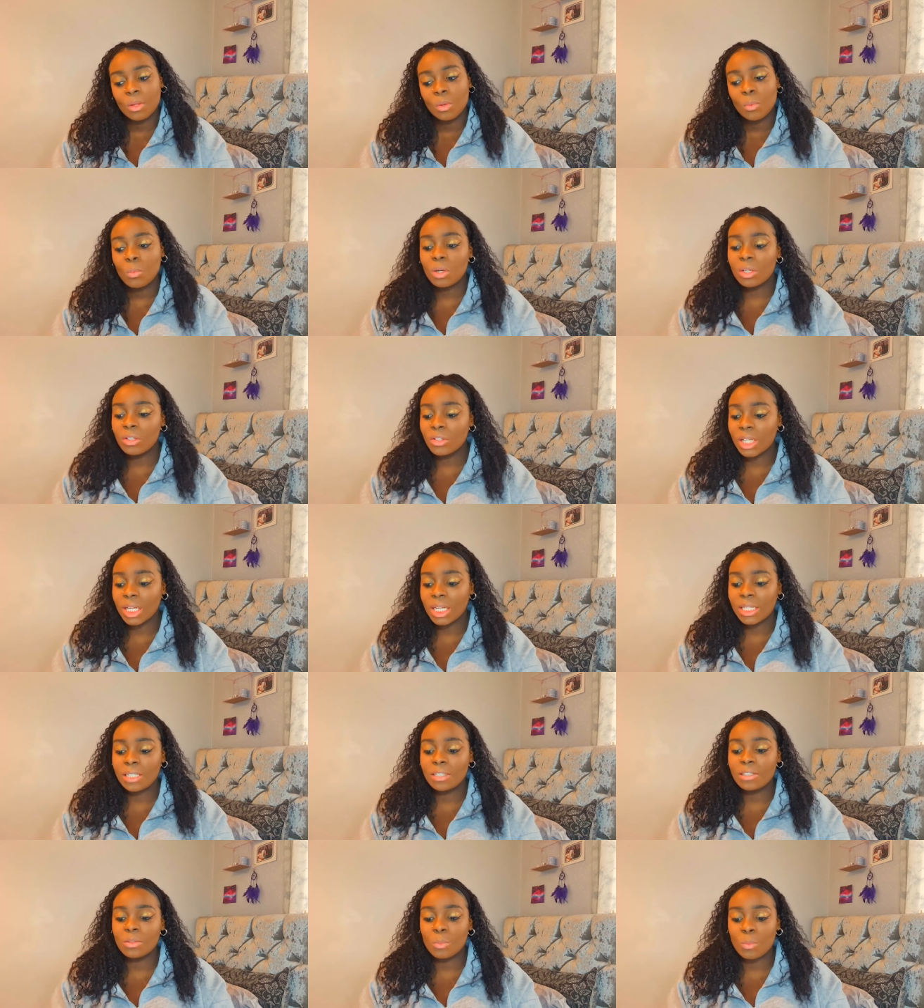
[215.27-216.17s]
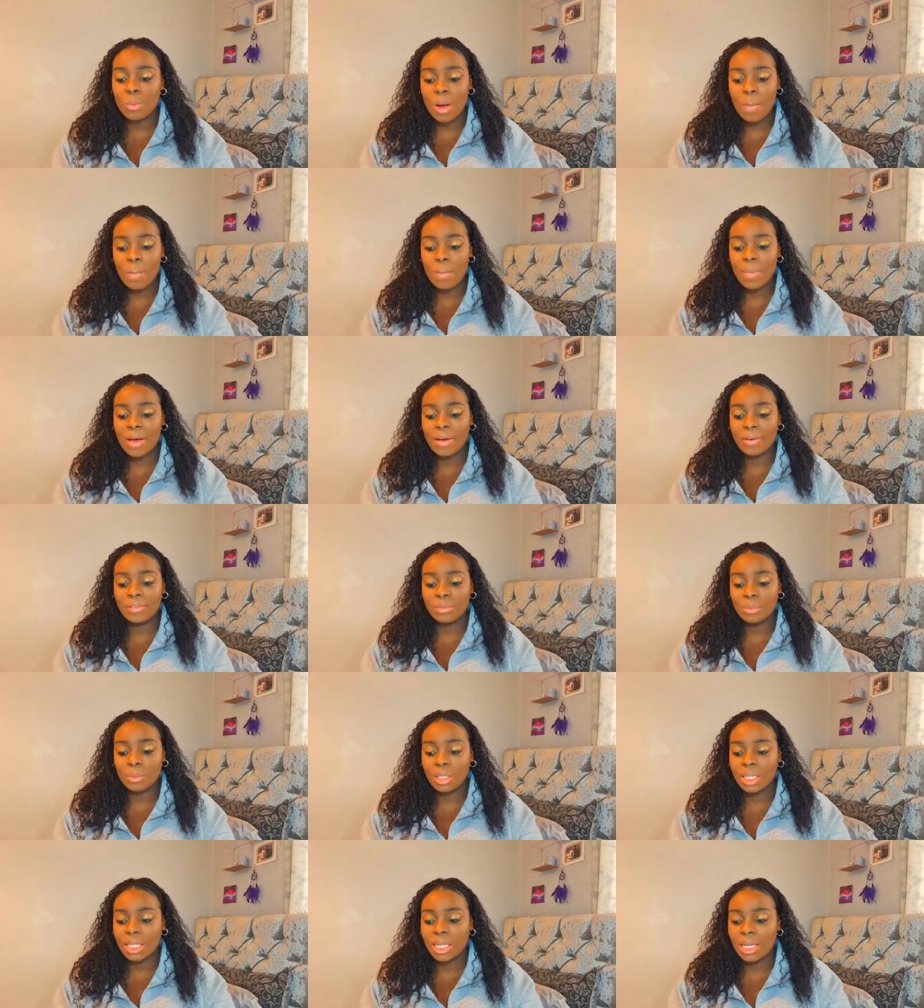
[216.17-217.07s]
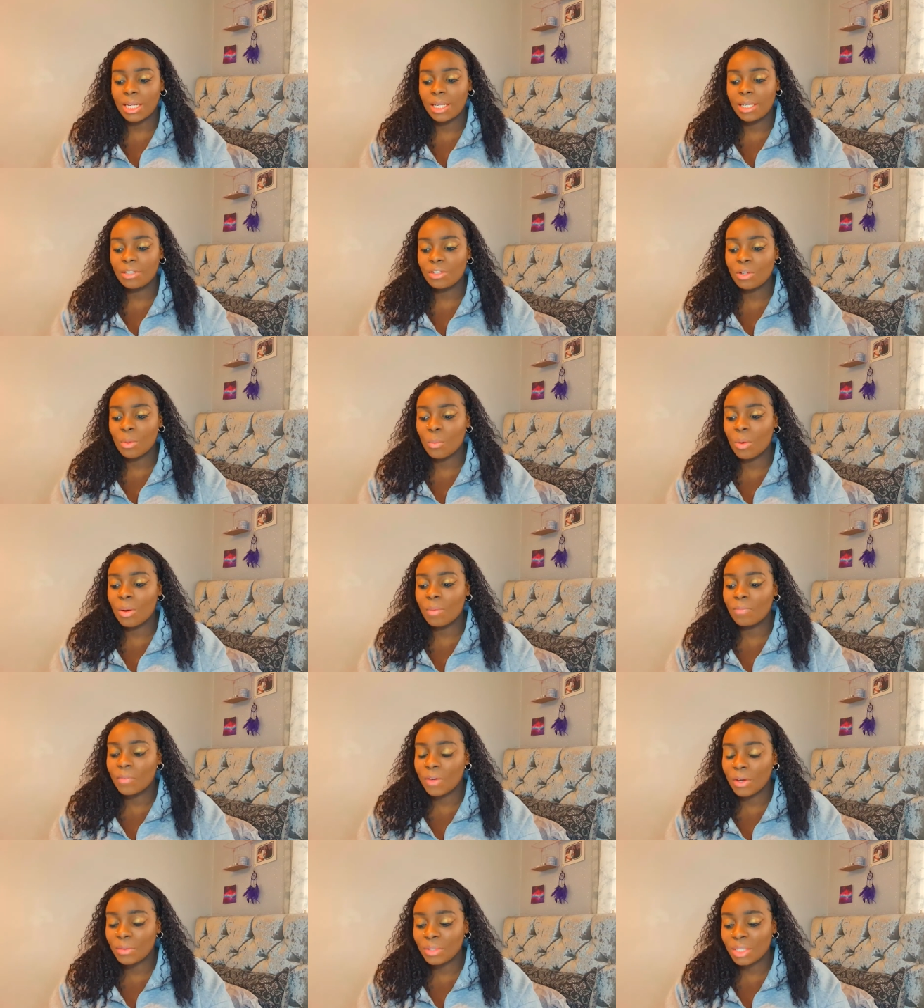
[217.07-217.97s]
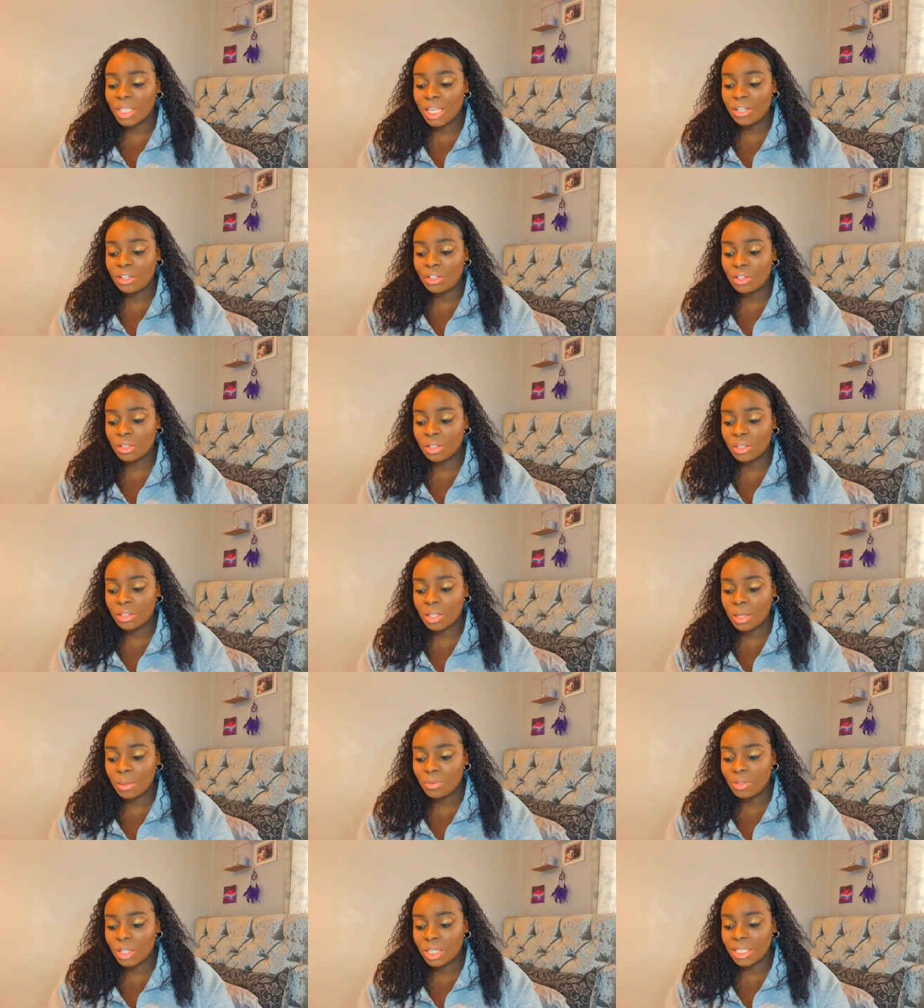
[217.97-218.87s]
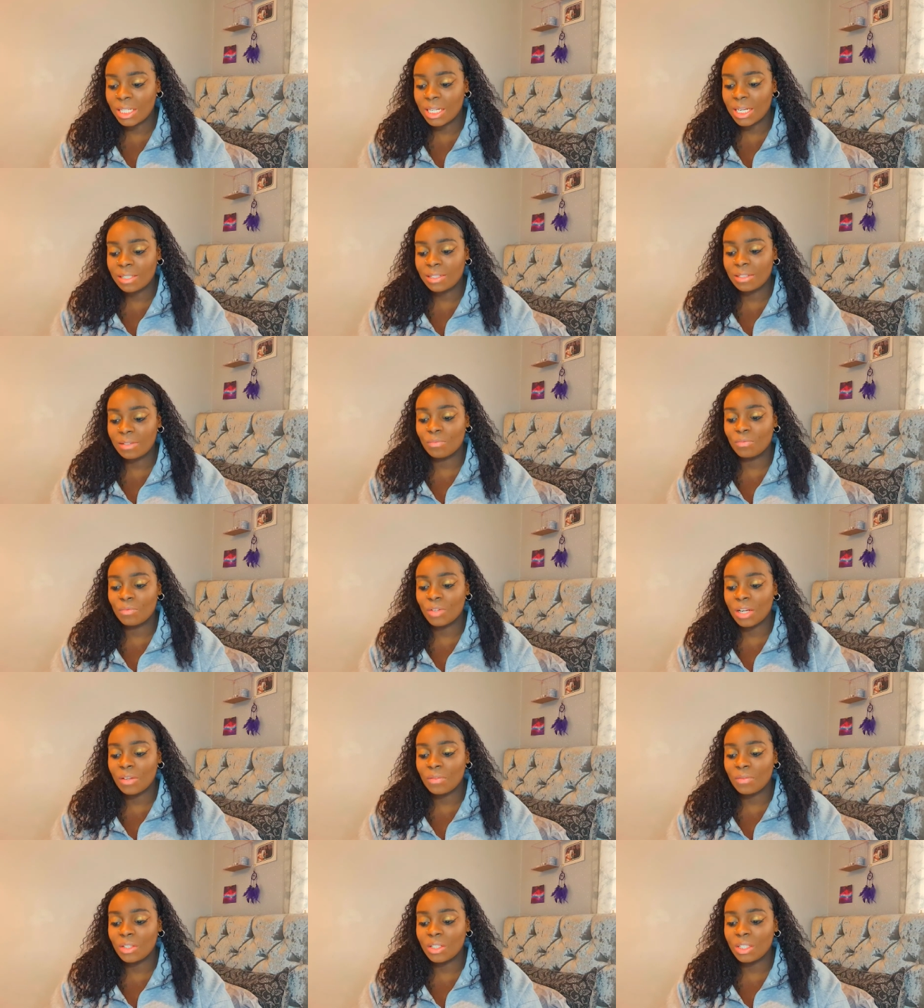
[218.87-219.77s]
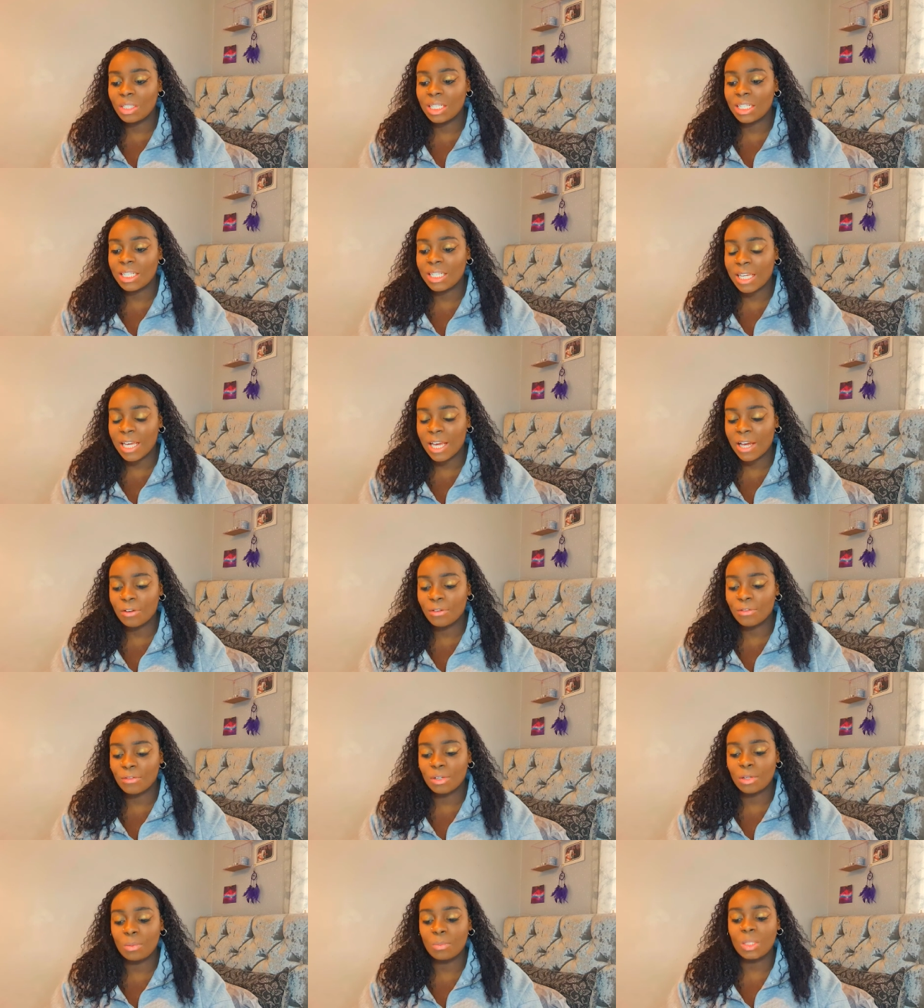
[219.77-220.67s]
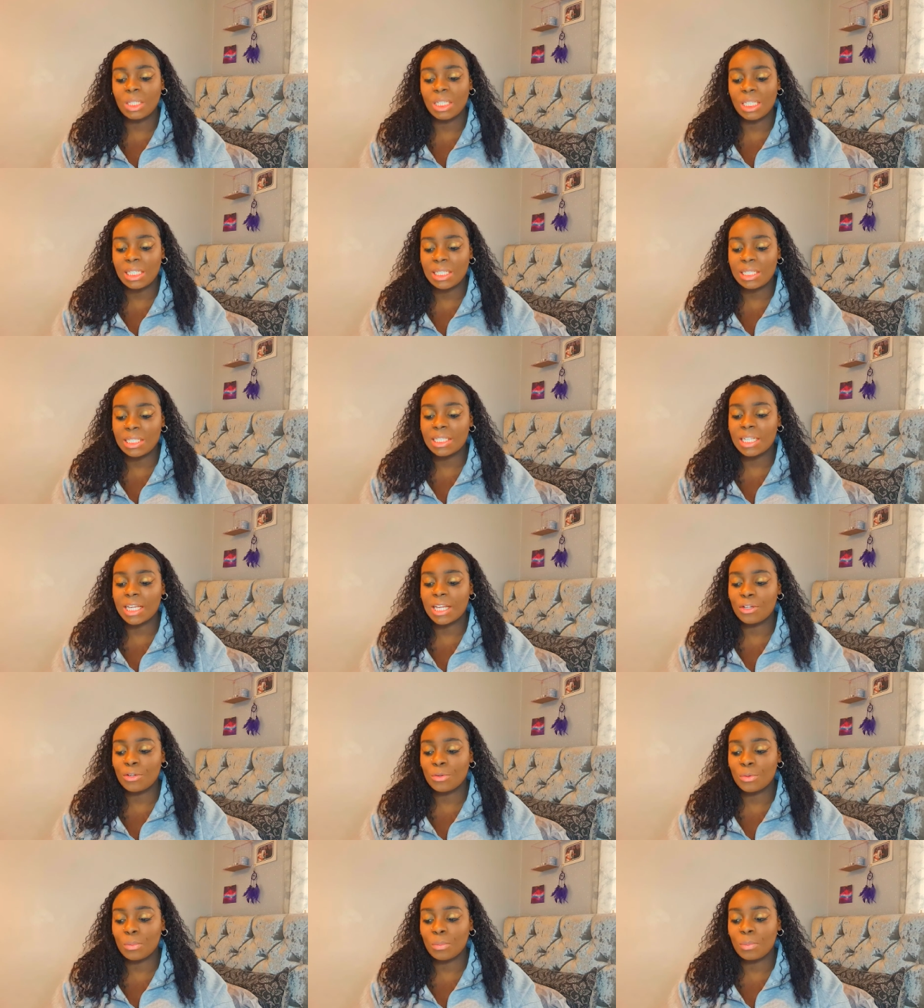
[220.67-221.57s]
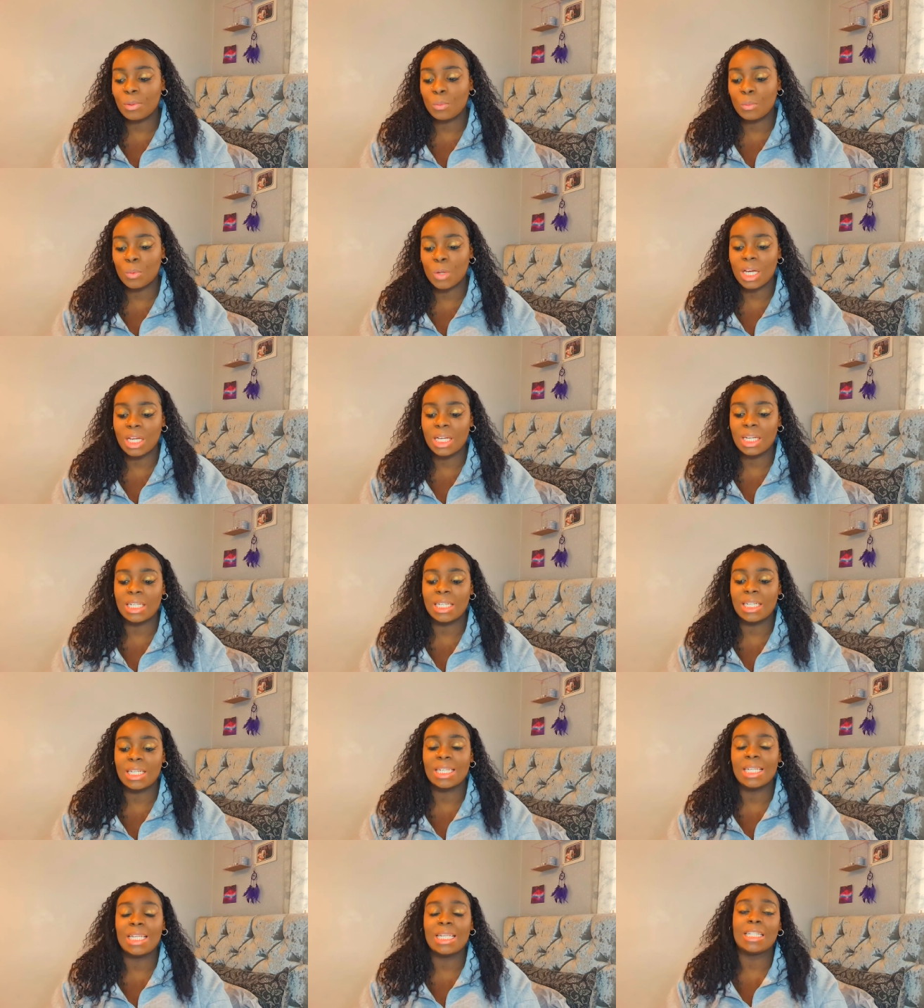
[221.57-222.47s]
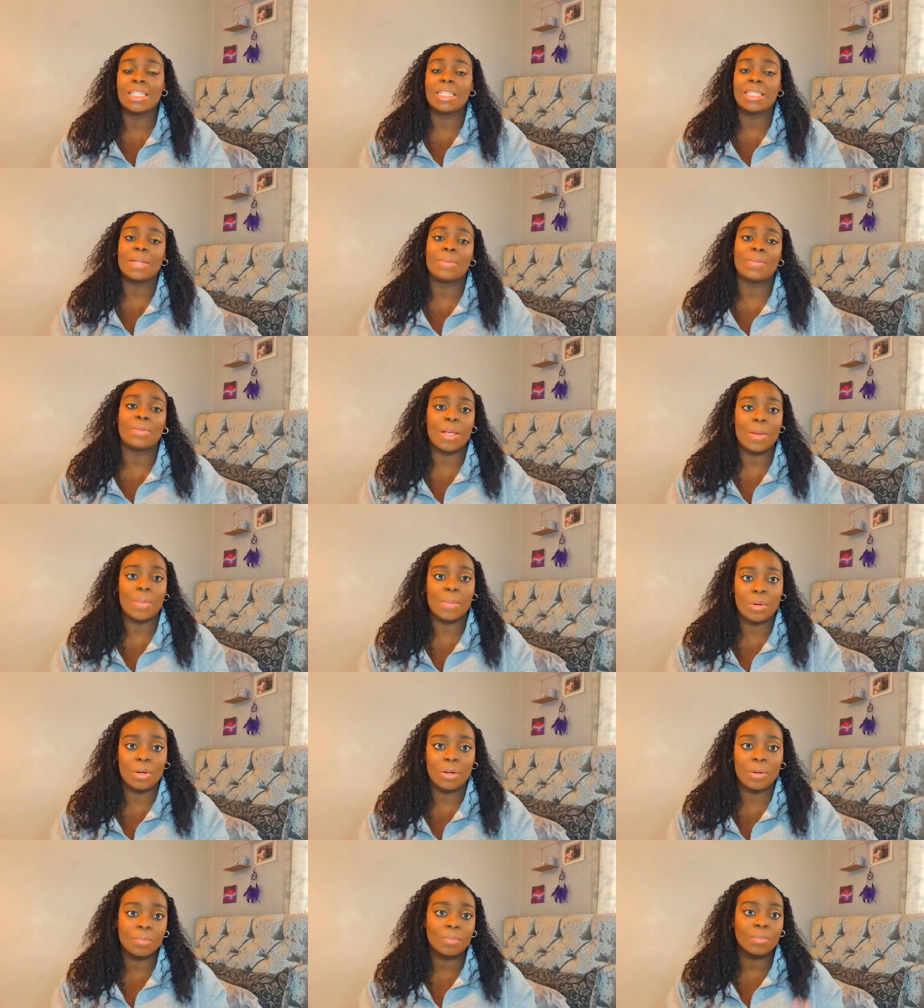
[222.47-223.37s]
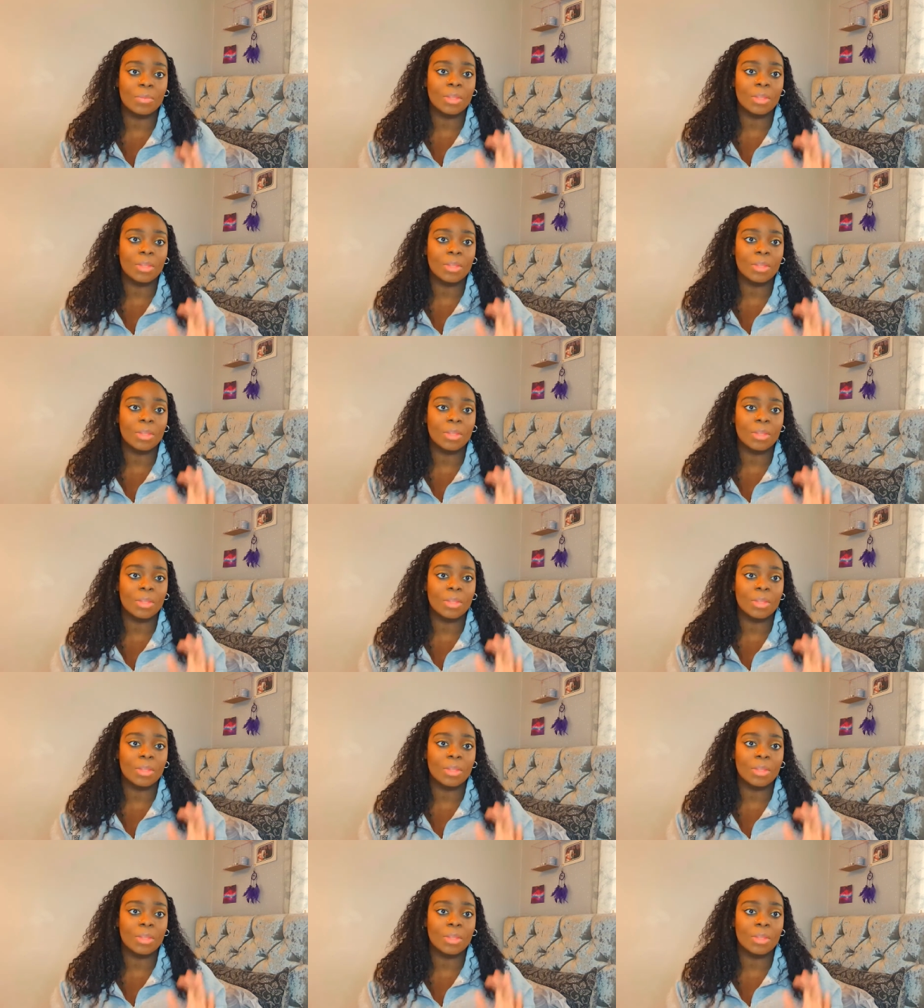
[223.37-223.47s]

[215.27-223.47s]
watch at least one maths, one English and one foundation subjects lesson relevant to the year group key stage you will be working in September.